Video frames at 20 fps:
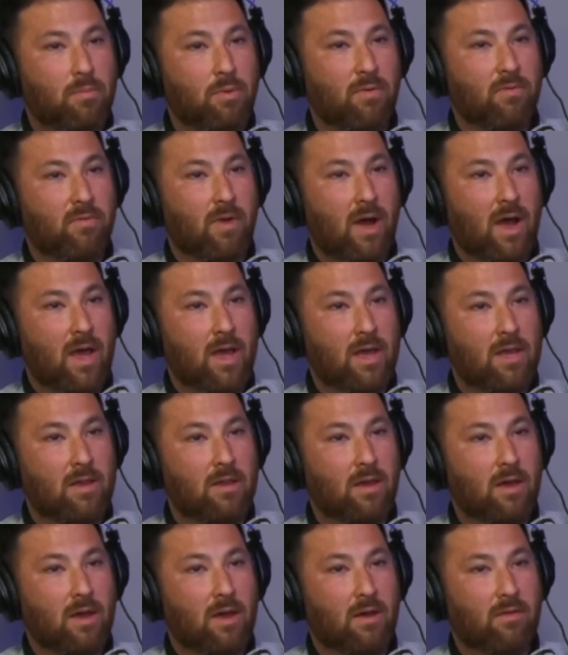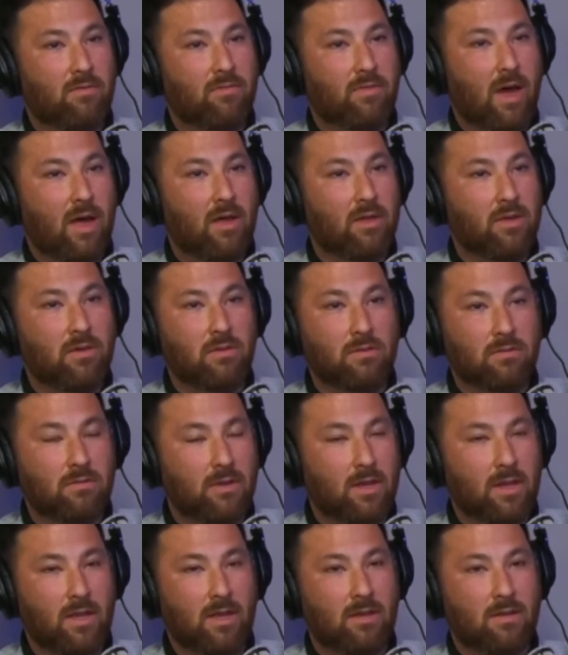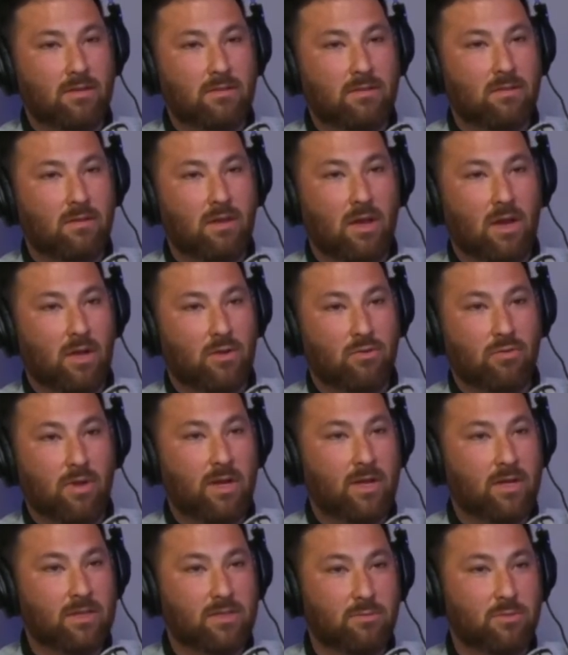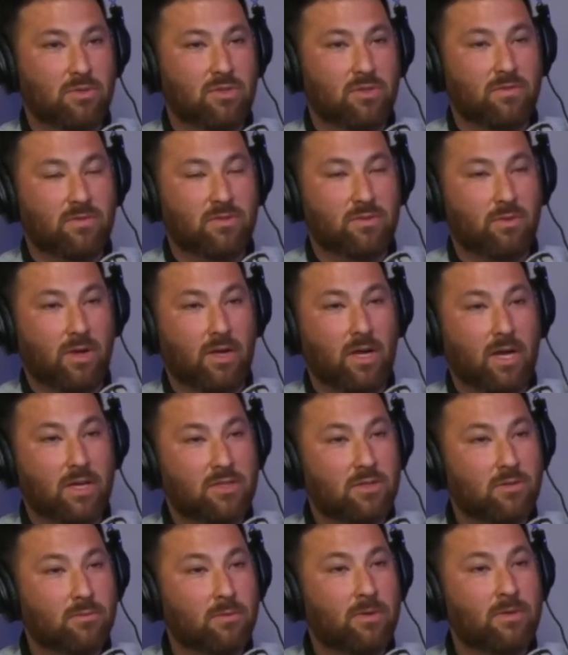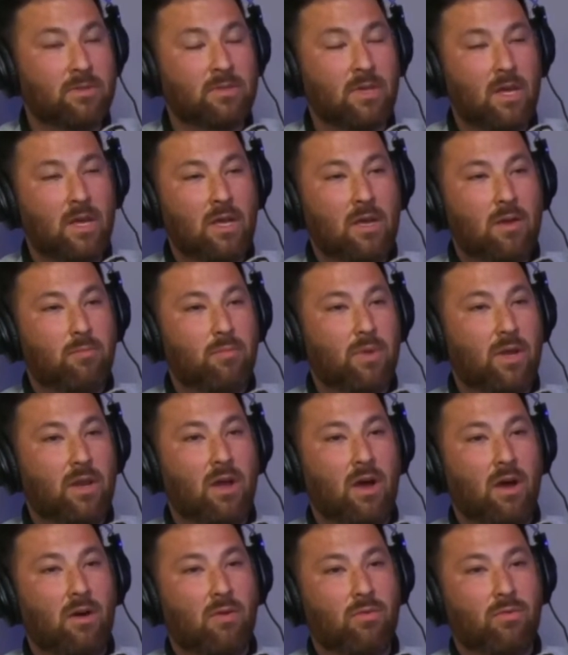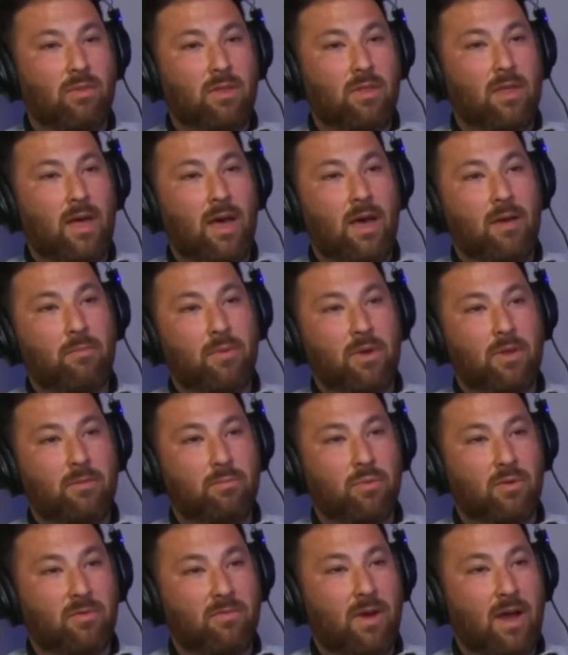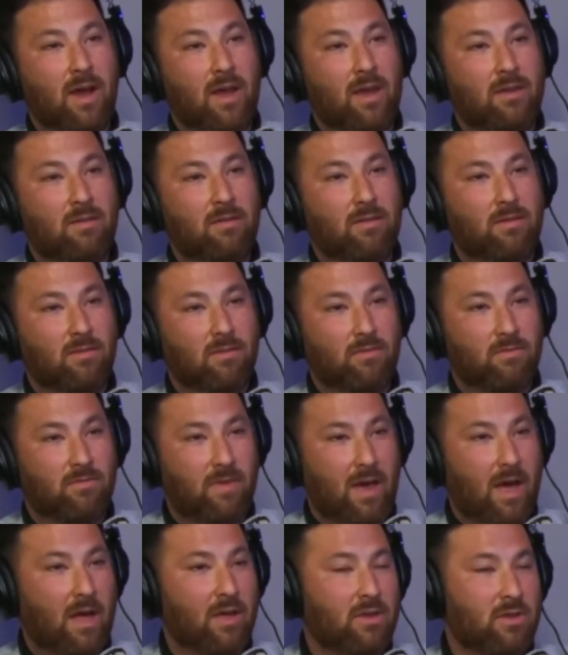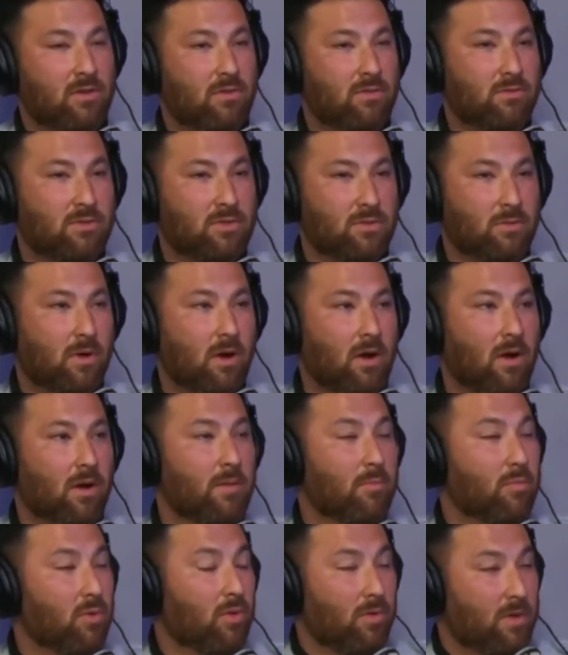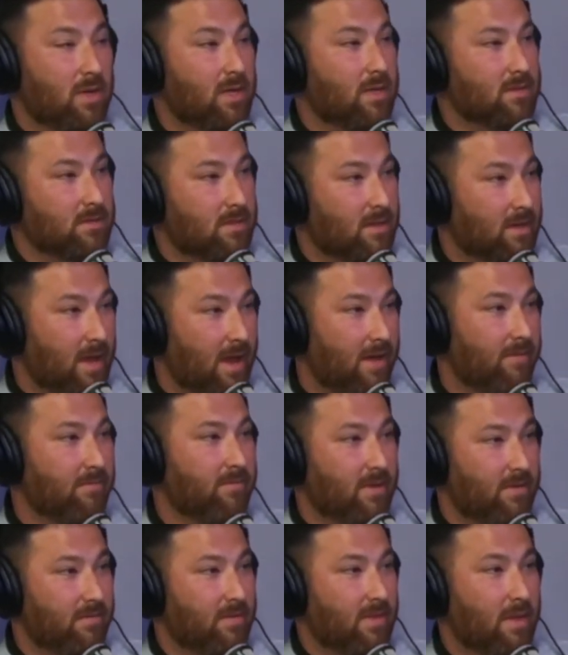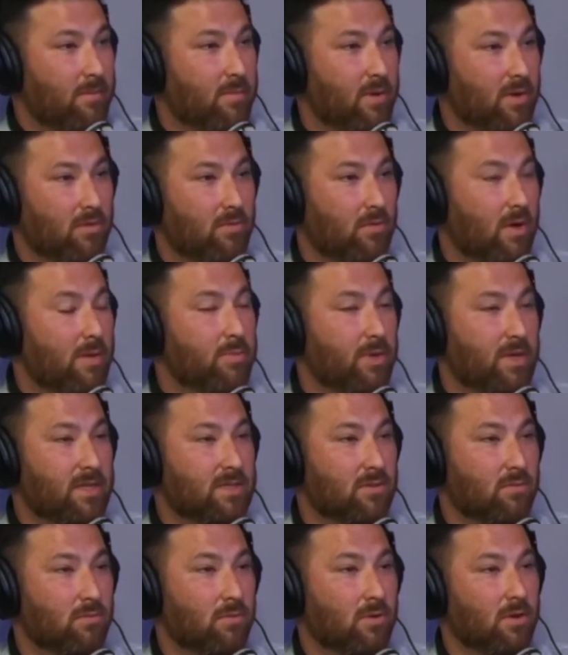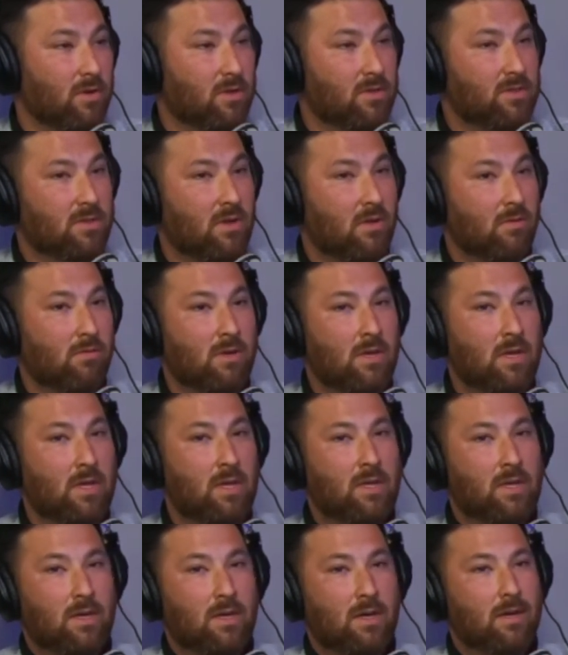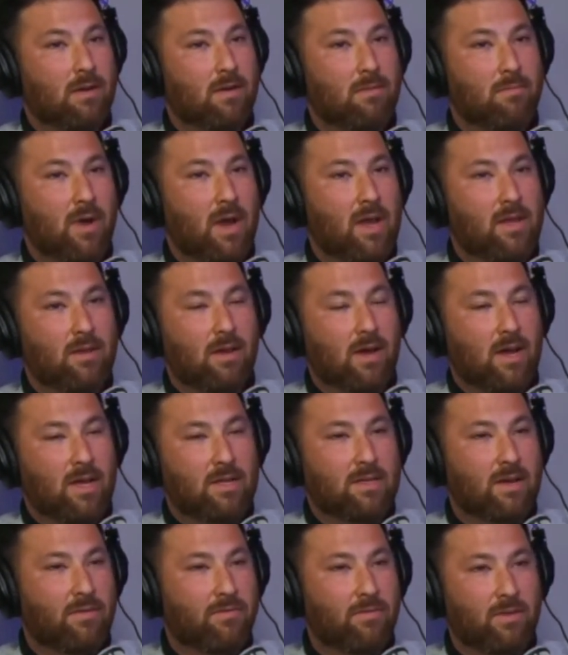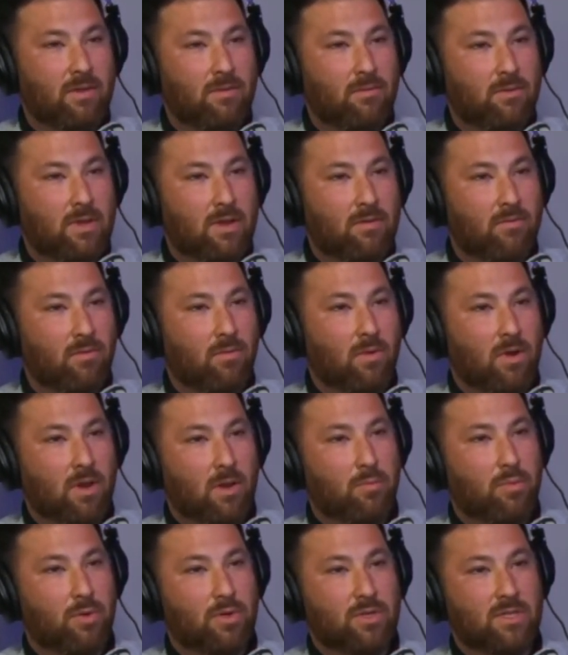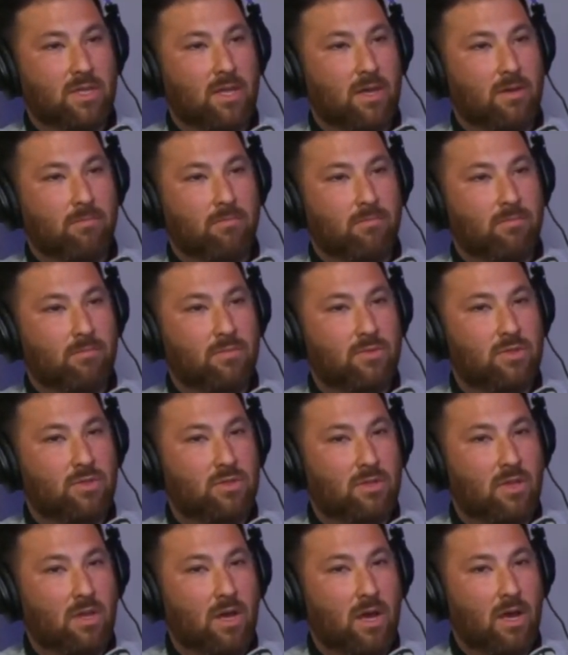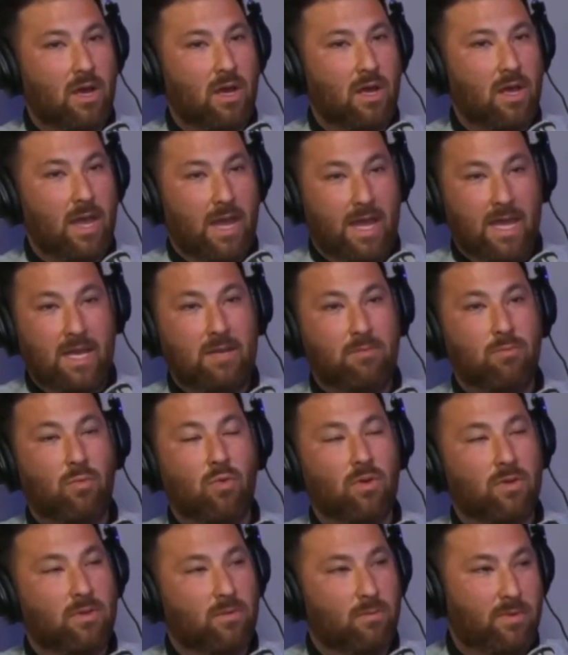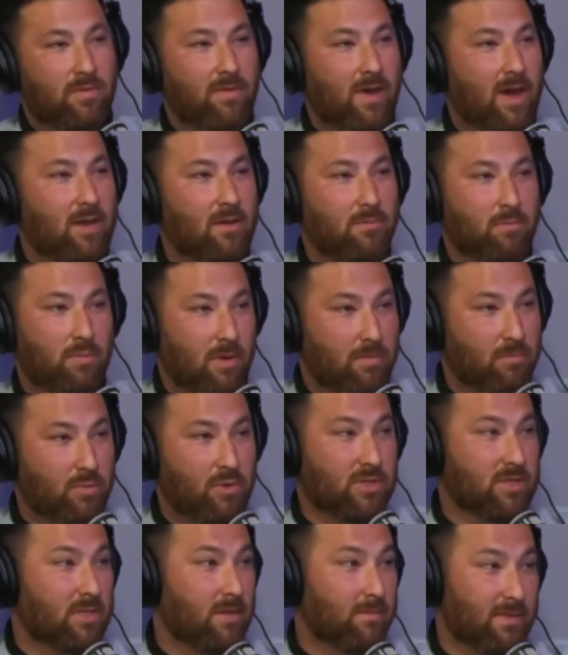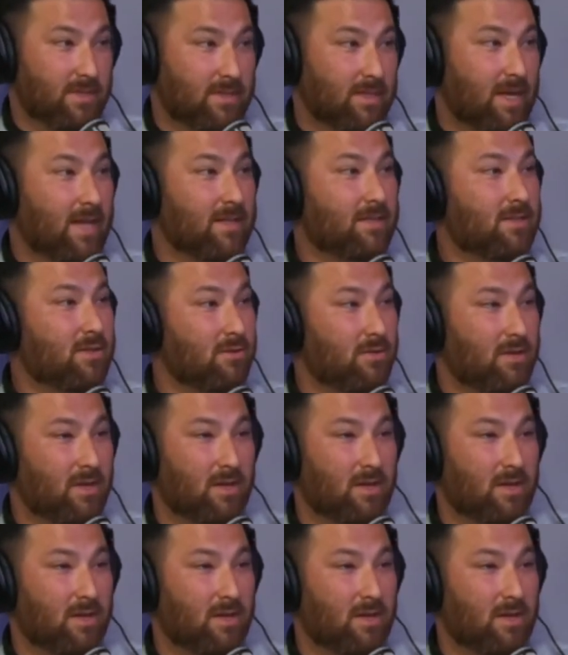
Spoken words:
provide value and great customer service to our customers. But not only that, but provide value to our employees and giving them a great place to work. So I definitely would never want to push them any more than we've had to push them these last 2